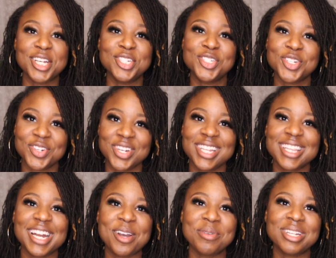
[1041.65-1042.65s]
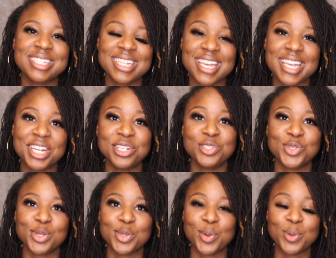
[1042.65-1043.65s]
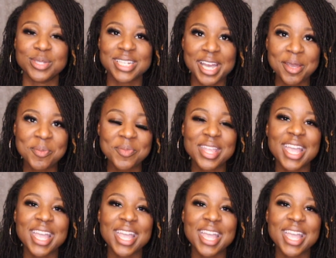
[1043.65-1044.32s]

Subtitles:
a journey that I want to take and enjoy the whole time,